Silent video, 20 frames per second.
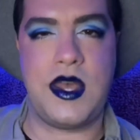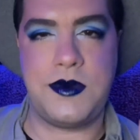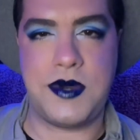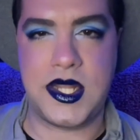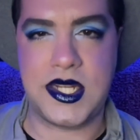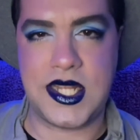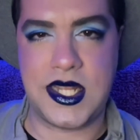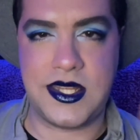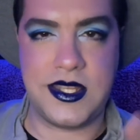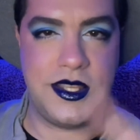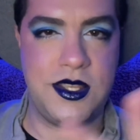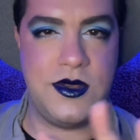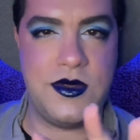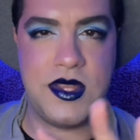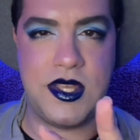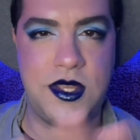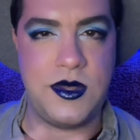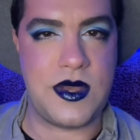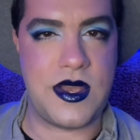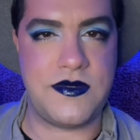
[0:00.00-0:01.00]
I'm not telling you
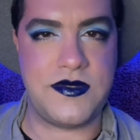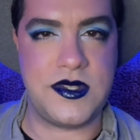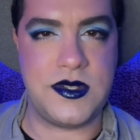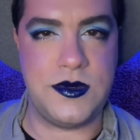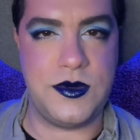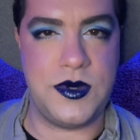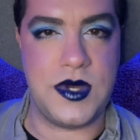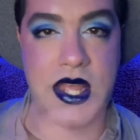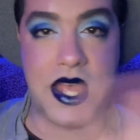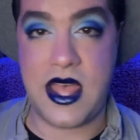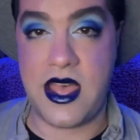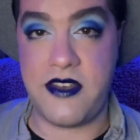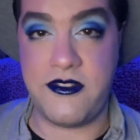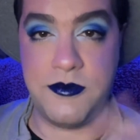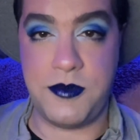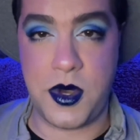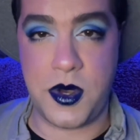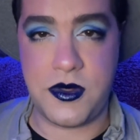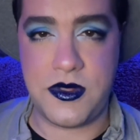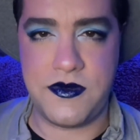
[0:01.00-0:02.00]
that you have to
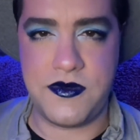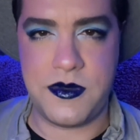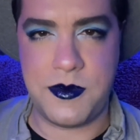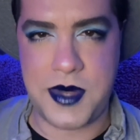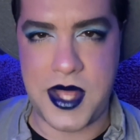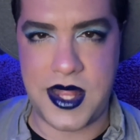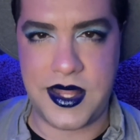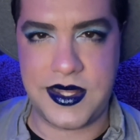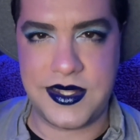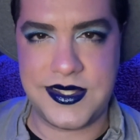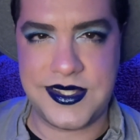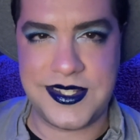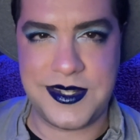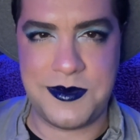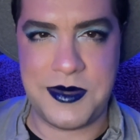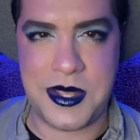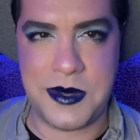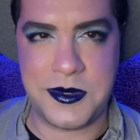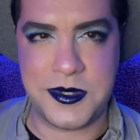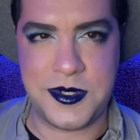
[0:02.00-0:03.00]
have both of the palettes to
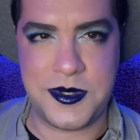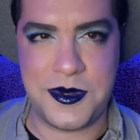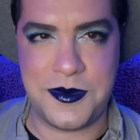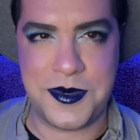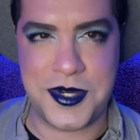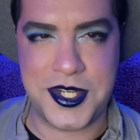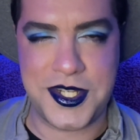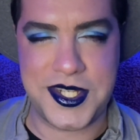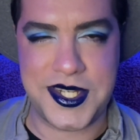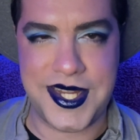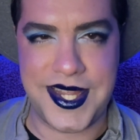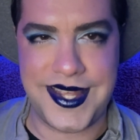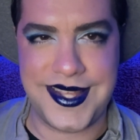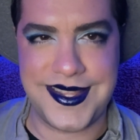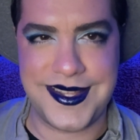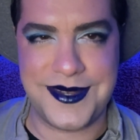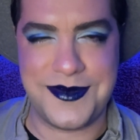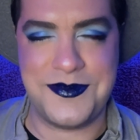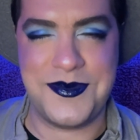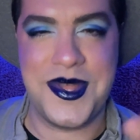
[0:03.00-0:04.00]
be able to appreciate
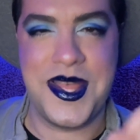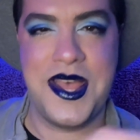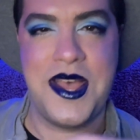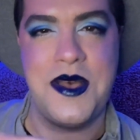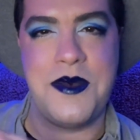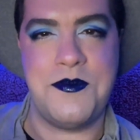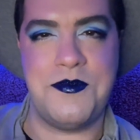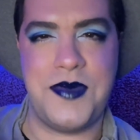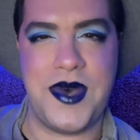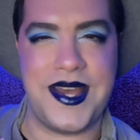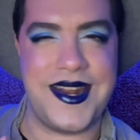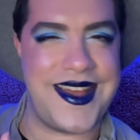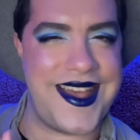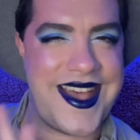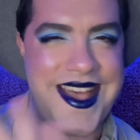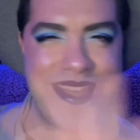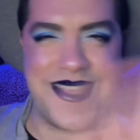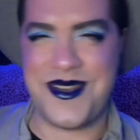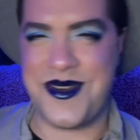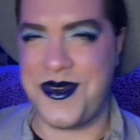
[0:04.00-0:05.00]
them, but
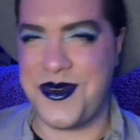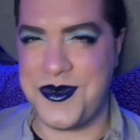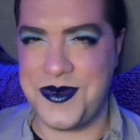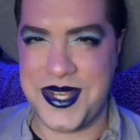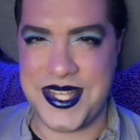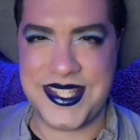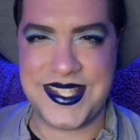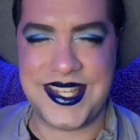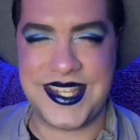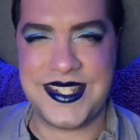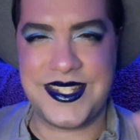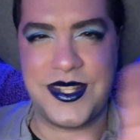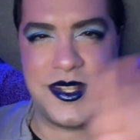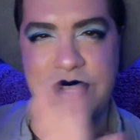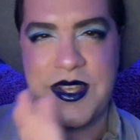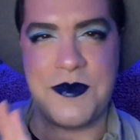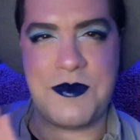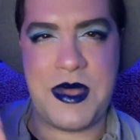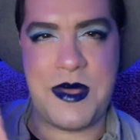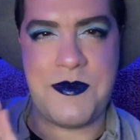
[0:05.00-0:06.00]
I always like to
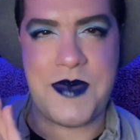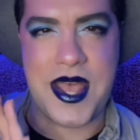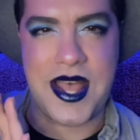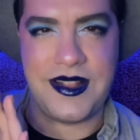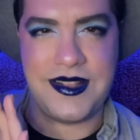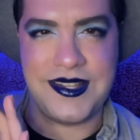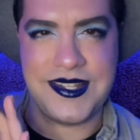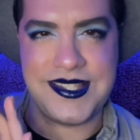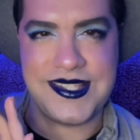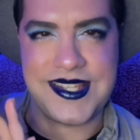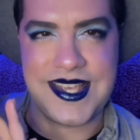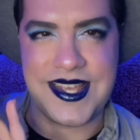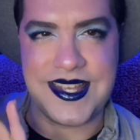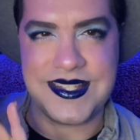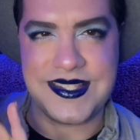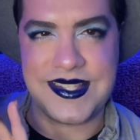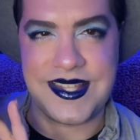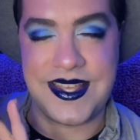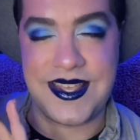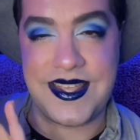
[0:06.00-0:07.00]
look at my palettes
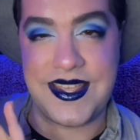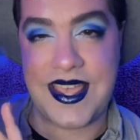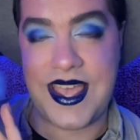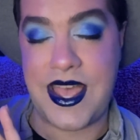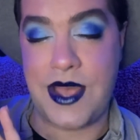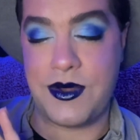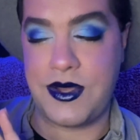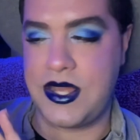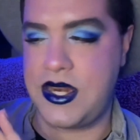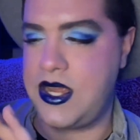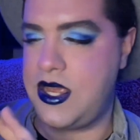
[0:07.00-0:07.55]
as like, how can